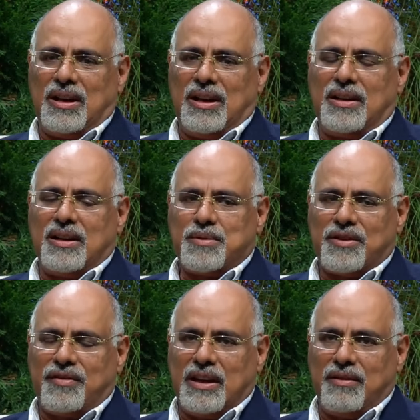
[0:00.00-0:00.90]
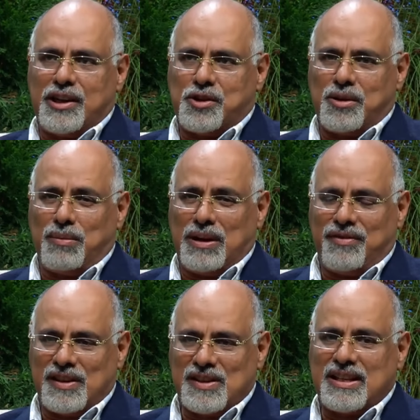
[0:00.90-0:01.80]
In terms of innovation, my
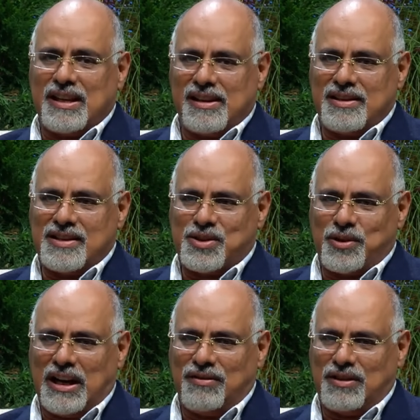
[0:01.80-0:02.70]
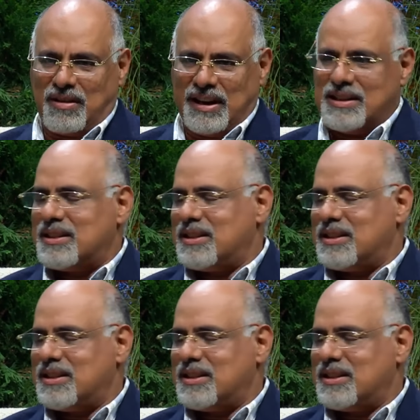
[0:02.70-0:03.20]
first thing is to have the right